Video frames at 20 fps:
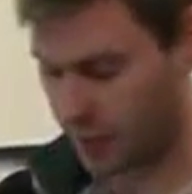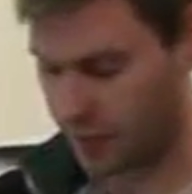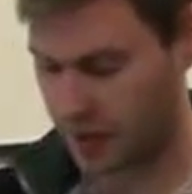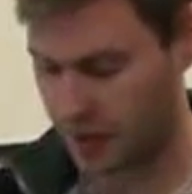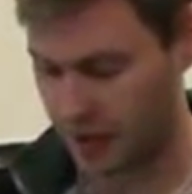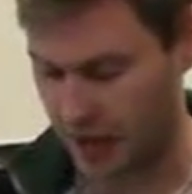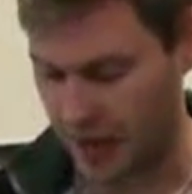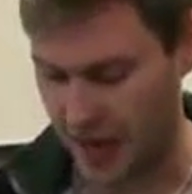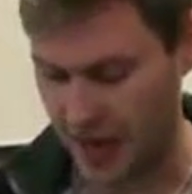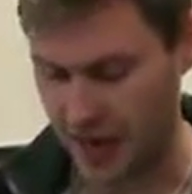time
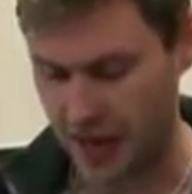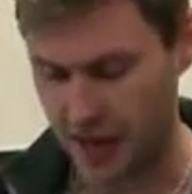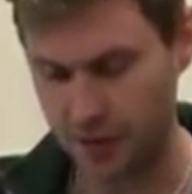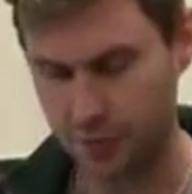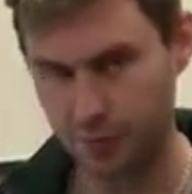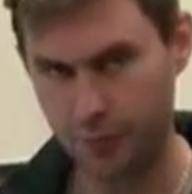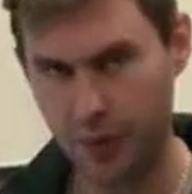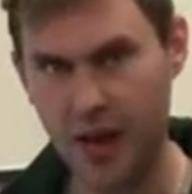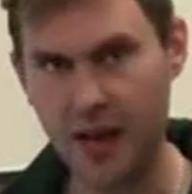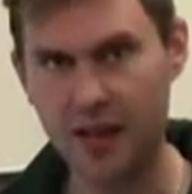to
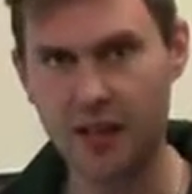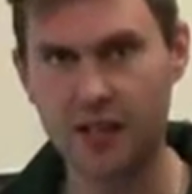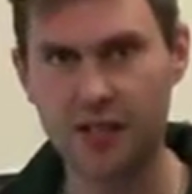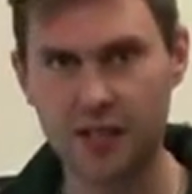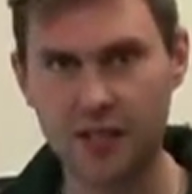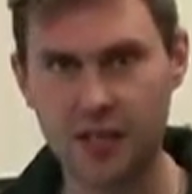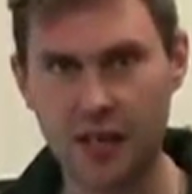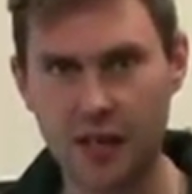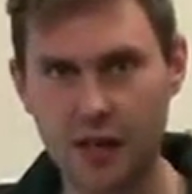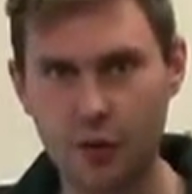add Pack
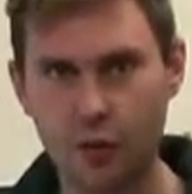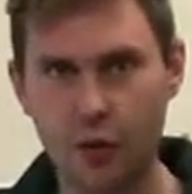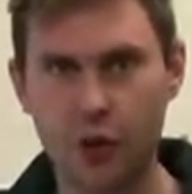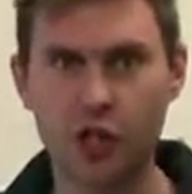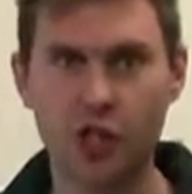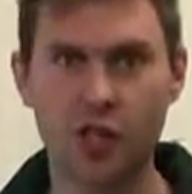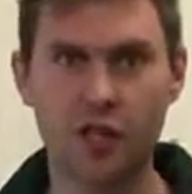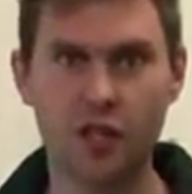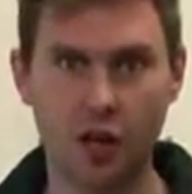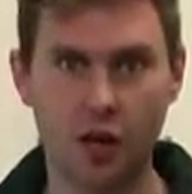C,
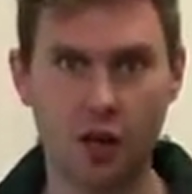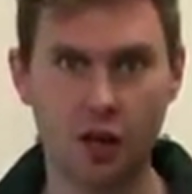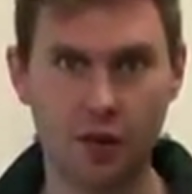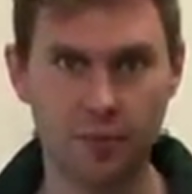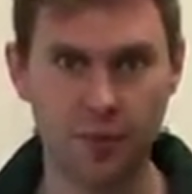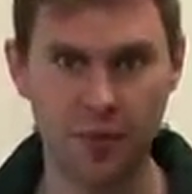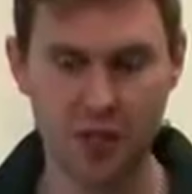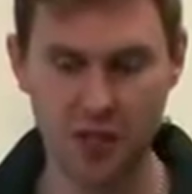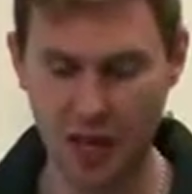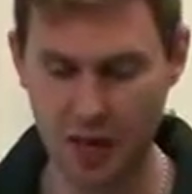which is
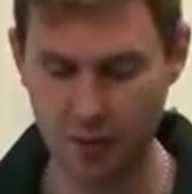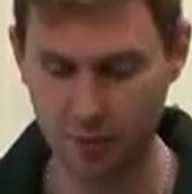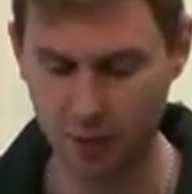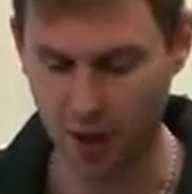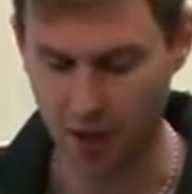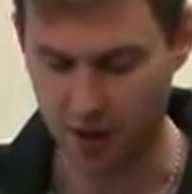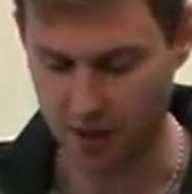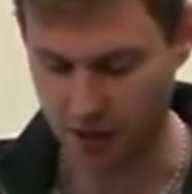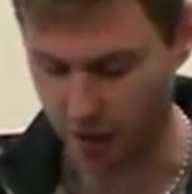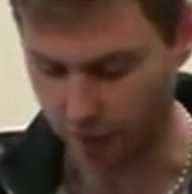our
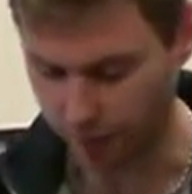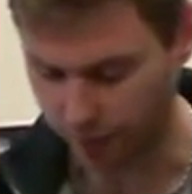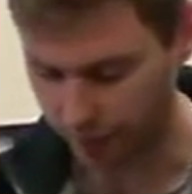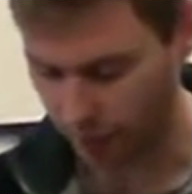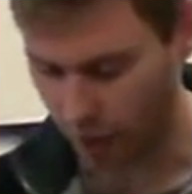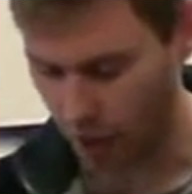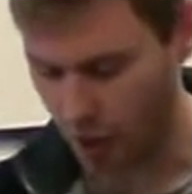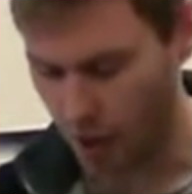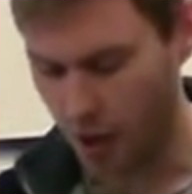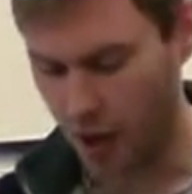stabilizer.
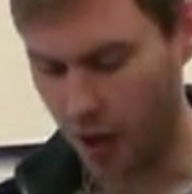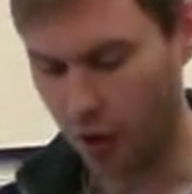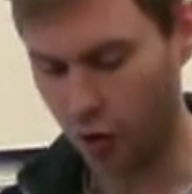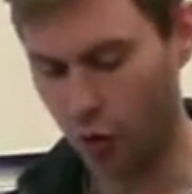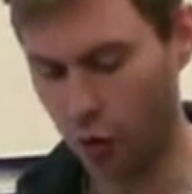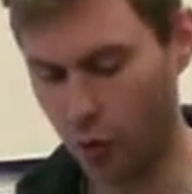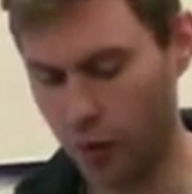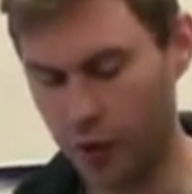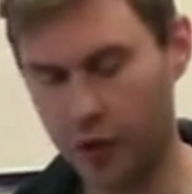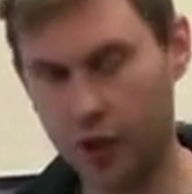
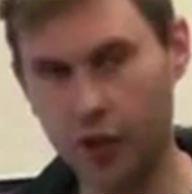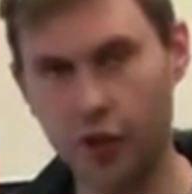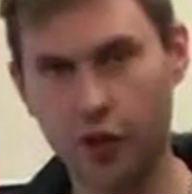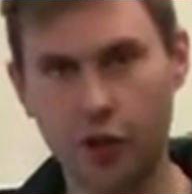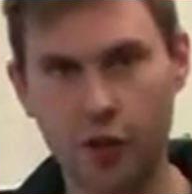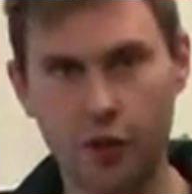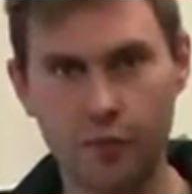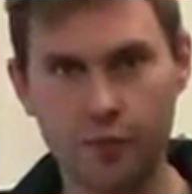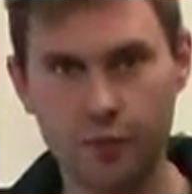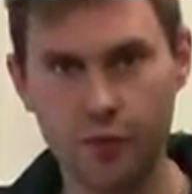And all we're going
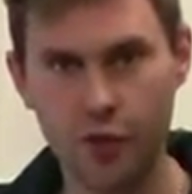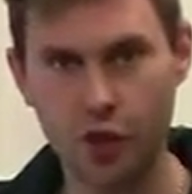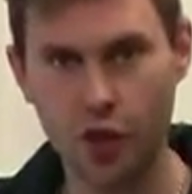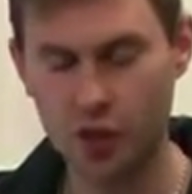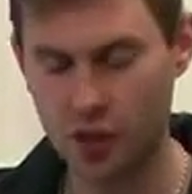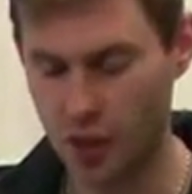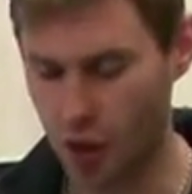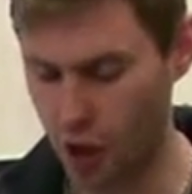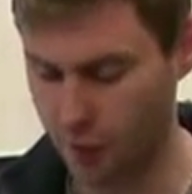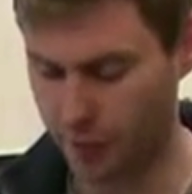to do is
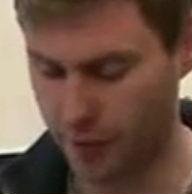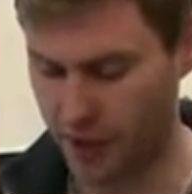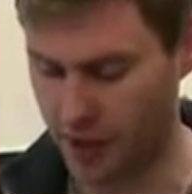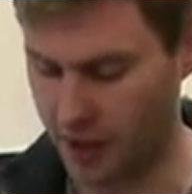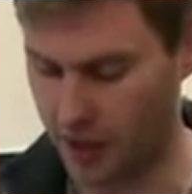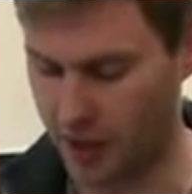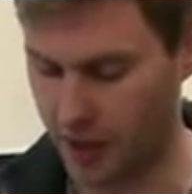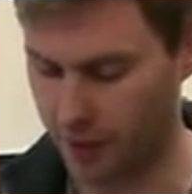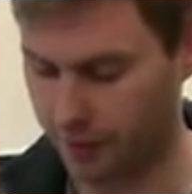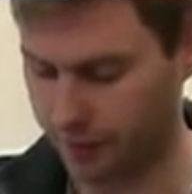just
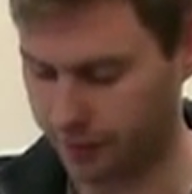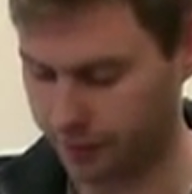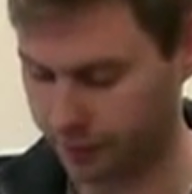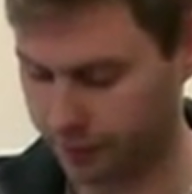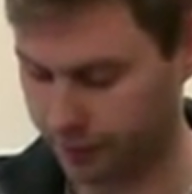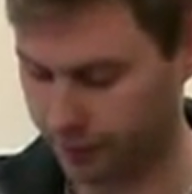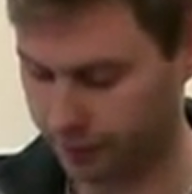open it up.